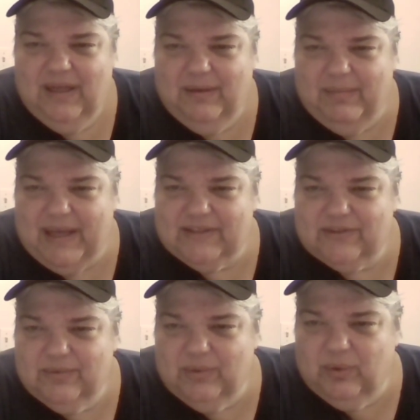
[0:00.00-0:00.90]

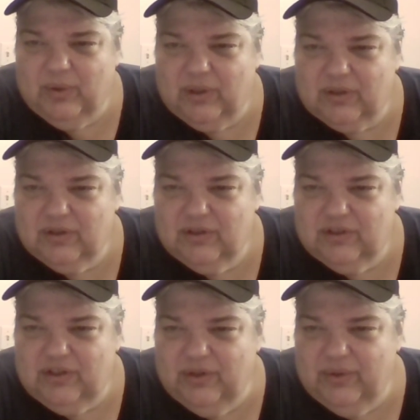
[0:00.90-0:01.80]
Masks will work
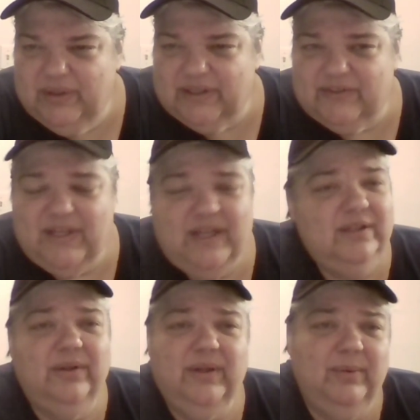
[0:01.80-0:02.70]
to an extent.
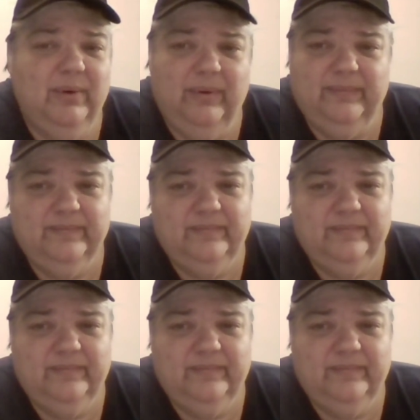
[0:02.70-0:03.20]
No, they won't.